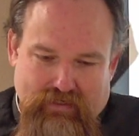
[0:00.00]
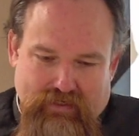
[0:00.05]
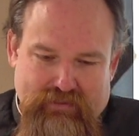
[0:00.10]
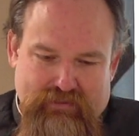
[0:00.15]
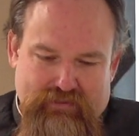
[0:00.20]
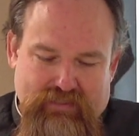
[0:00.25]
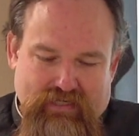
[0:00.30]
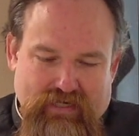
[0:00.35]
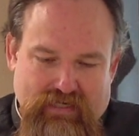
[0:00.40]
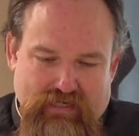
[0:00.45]

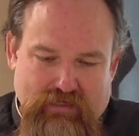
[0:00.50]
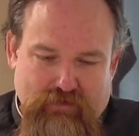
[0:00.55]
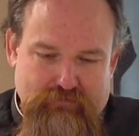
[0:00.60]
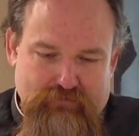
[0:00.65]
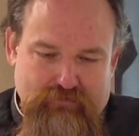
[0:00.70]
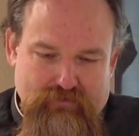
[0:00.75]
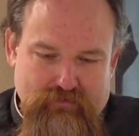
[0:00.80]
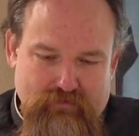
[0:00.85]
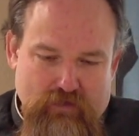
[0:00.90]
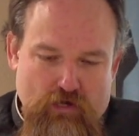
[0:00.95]
it's kind
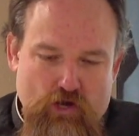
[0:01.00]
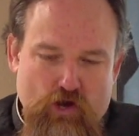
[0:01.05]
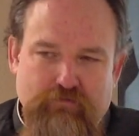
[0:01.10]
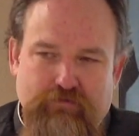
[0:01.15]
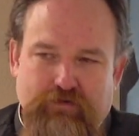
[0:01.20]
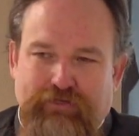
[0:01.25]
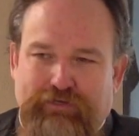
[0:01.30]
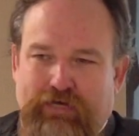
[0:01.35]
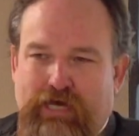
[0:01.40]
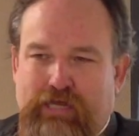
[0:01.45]
of
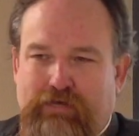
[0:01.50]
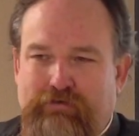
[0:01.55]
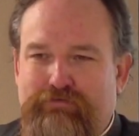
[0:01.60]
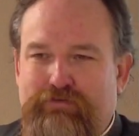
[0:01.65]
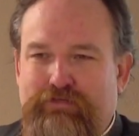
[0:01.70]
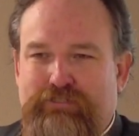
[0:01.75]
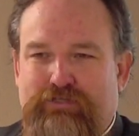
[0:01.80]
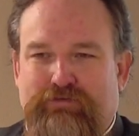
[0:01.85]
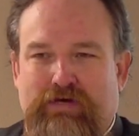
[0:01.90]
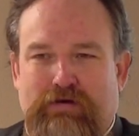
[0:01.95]
overdone
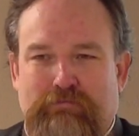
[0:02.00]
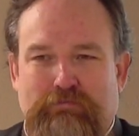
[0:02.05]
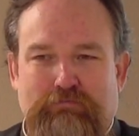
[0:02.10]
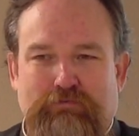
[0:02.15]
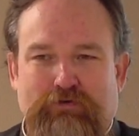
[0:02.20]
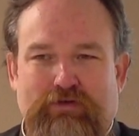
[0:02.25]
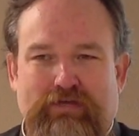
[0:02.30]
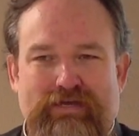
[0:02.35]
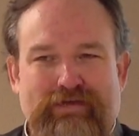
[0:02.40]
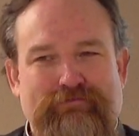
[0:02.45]
for
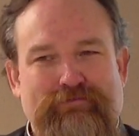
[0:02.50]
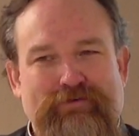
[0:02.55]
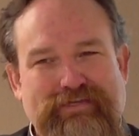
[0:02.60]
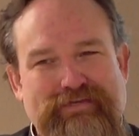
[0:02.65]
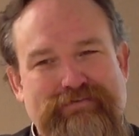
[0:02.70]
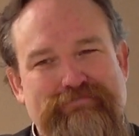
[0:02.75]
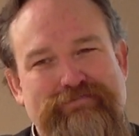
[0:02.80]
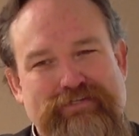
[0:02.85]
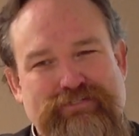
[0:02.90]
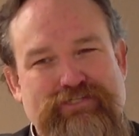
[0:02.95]
Zerubbabel. It
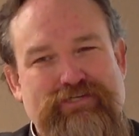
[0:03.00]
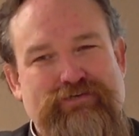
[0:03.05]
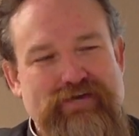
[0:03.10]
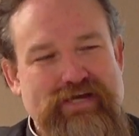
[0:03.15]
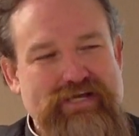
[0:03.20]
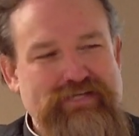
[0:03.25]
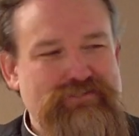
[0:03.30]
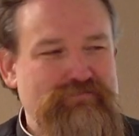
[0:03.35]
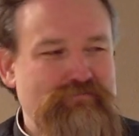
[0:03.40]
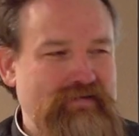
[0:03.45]
really fits
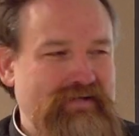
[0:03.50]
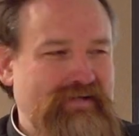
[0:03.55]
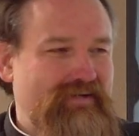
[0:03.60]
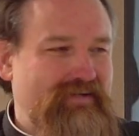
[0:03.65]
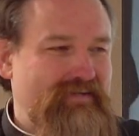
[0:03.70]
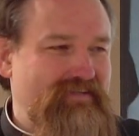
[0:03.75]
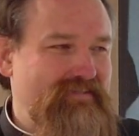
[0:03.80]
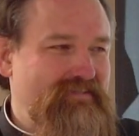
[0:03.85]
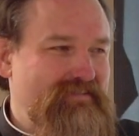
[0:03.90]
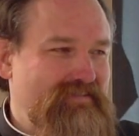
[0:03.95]
Christ
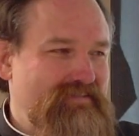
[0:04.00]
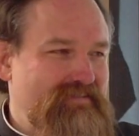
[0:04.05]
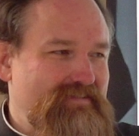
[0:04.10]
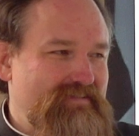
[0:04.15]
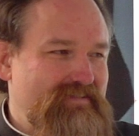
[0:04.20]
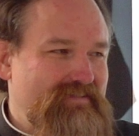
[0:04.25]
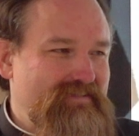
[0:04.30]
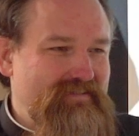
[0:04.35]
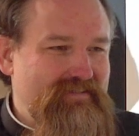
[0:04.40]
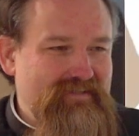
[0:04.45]
better.
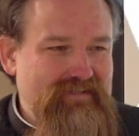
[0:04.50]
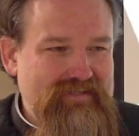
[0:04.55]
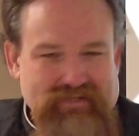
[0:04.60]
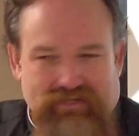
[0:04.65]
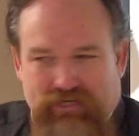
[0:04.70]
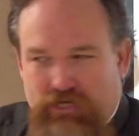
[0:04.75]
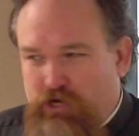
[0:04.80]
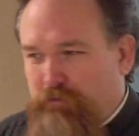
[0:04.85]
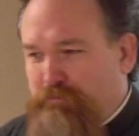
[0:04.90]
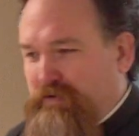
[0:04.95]

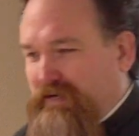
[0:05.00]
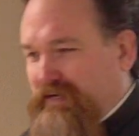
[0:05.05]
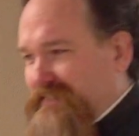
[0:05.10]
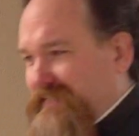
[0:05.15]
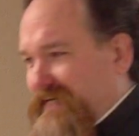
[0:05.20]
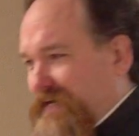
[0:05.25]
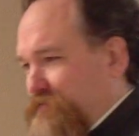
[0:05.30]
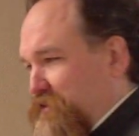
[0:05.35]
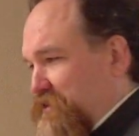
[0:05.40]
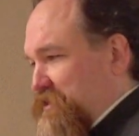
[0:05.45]
You know,
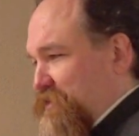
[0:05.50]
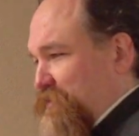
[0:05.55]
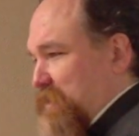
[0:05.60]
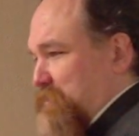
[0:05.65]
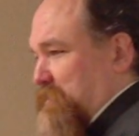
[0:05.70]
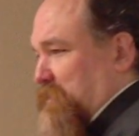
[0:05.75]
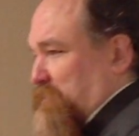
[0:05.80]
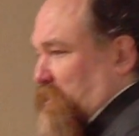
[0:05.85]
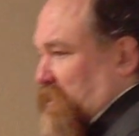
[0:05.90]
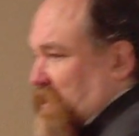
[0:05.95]
because after
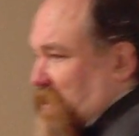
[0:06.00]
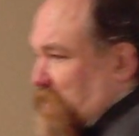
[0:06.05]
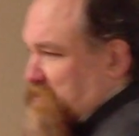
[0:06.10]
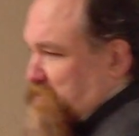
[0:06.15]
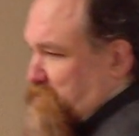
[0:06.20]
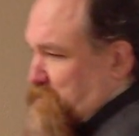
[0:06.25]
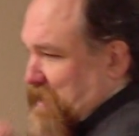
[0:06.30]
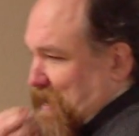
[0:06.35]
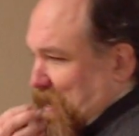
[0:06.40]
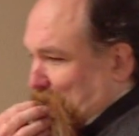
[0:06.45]
Zerubbabel
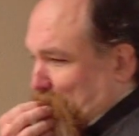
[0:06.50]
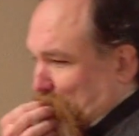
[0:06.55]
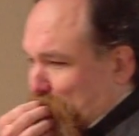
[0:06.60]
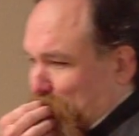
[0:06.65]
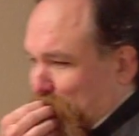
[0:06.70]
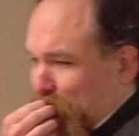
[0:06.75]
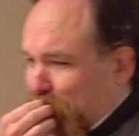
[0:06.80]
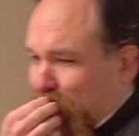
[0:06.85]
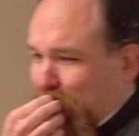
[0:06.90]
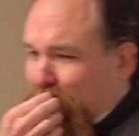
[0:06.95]
comes
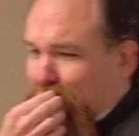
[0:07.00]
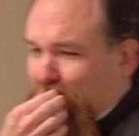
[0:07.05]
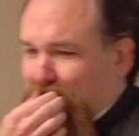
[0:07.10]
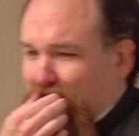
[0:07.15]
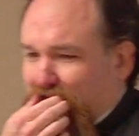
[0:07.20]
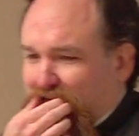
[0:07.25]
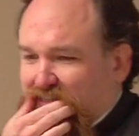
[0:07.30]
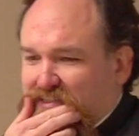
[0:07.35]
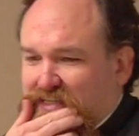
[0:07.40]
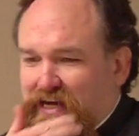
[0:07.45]
back,
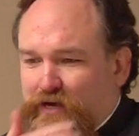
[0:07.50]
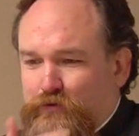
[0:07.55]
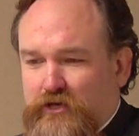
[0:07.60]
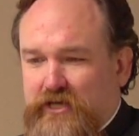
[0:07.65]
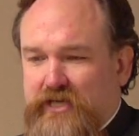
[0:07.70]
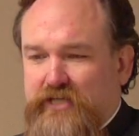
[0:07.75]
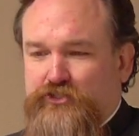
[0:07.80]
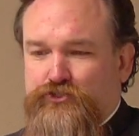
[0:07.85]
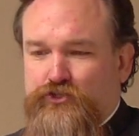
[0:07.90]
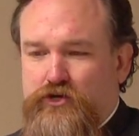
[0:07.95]
like it's not
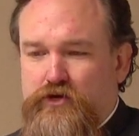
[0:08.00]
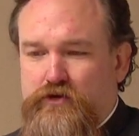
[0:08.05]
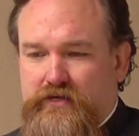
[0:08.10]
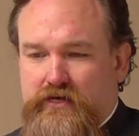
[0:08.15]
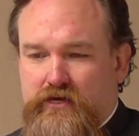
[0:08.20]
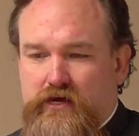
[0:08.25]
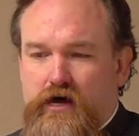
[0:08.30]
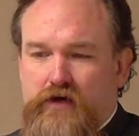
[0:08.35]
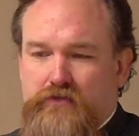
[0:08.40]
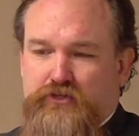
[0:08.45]
really true
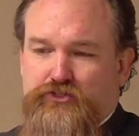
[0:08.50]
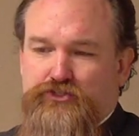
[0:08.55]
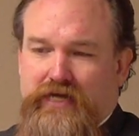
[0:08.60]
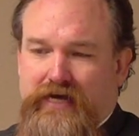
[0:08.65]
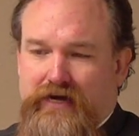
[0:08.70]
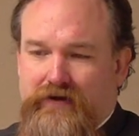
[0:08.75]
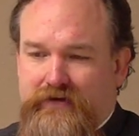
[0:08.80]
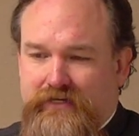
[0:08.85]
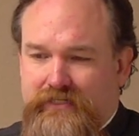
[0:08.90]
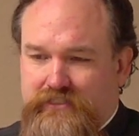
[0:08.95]
that all the
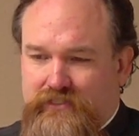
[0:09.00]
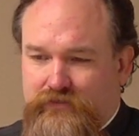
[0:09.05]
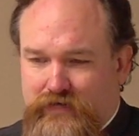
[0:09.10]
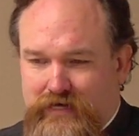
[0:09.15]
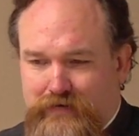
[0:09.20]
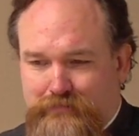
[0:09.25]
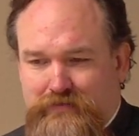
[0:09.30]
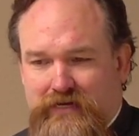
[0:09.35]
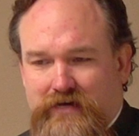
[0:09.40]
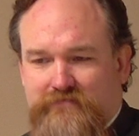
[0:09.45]
chariots are
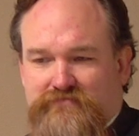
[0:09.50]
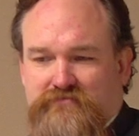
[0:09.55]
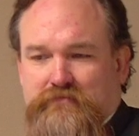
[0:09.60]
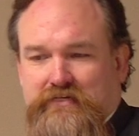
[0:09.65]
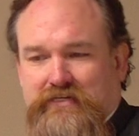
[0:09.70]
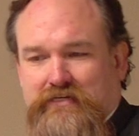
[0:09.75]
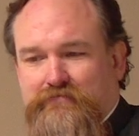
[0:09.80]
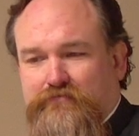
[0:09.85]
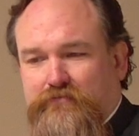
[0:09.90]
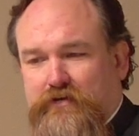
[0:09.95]
wiped out
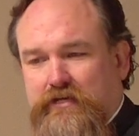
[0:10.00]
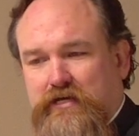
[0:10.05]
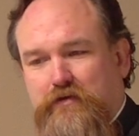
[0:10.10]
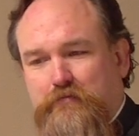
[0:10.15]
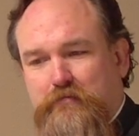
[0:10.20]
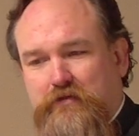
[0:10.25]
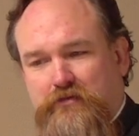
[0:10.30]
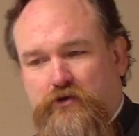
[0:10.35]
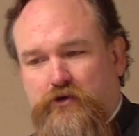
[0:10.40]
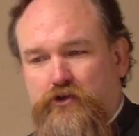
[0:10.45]
from
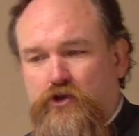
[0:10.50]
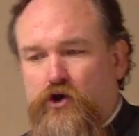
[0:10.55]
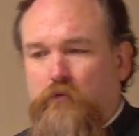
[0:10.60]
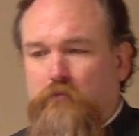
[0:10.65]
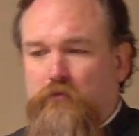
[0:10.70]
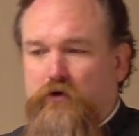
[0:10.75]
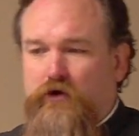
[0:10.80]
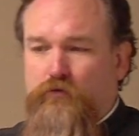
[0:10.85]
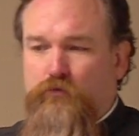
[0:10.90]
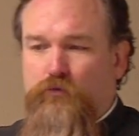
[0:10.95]
Ephraim and there are no
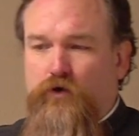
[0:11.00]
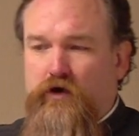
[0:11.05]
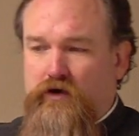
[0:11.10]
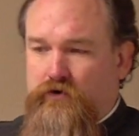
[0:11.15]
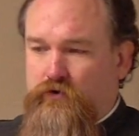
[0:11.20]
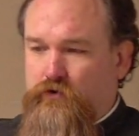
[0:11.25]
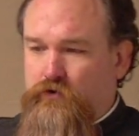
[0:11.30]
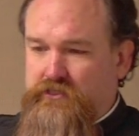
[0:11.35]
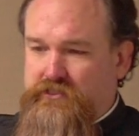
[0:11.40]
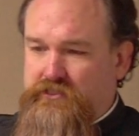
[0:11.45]
more
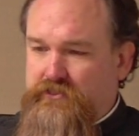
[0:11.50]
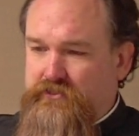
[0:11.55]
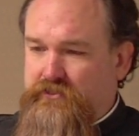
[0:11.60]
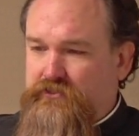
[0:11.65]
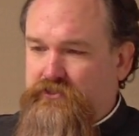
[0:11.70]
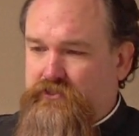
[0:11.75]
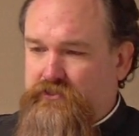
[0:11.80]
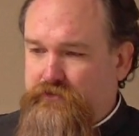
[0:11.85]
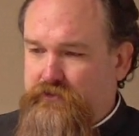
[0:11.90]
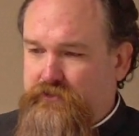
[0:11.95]
war horses
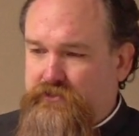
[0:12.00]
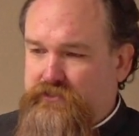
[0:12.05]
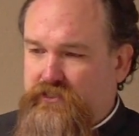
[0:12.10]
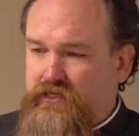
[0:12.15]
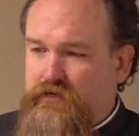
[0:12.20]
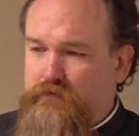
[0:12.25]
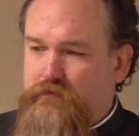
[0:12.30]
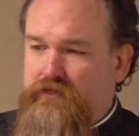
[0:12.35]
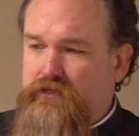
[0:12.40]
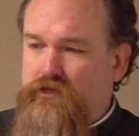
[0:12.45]
in
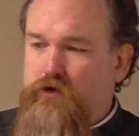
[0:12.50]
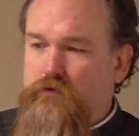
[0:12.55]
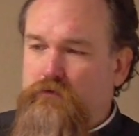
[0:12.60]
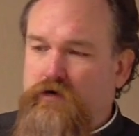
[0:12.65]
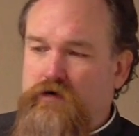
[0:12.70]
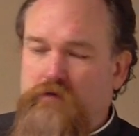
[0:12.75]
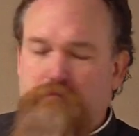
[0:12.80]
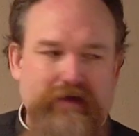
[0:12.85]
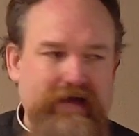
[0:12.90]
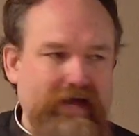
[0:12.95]
Jerusalem and no
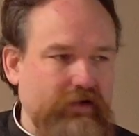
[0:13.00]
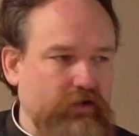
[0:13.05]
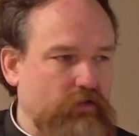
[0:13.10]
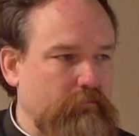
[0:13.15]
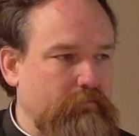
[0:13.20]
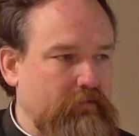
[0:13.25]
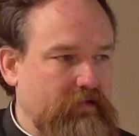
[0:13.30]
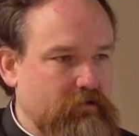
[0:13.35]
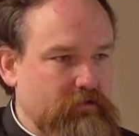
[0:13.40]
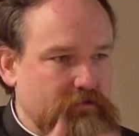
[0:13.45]
more
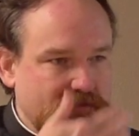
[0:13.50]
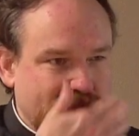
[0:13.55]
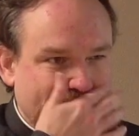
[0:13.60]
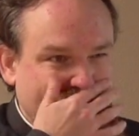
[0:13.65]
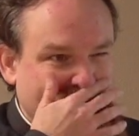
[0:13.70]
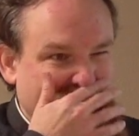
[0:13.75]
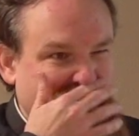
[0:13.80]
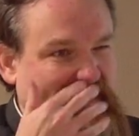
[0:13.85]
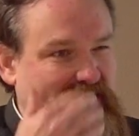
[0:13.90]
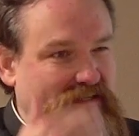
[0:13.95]
battle bows.
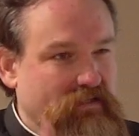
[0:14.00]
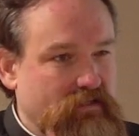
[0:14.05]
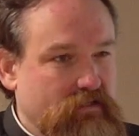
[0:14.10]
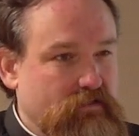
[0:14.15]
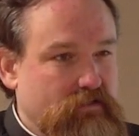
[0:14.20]
It's like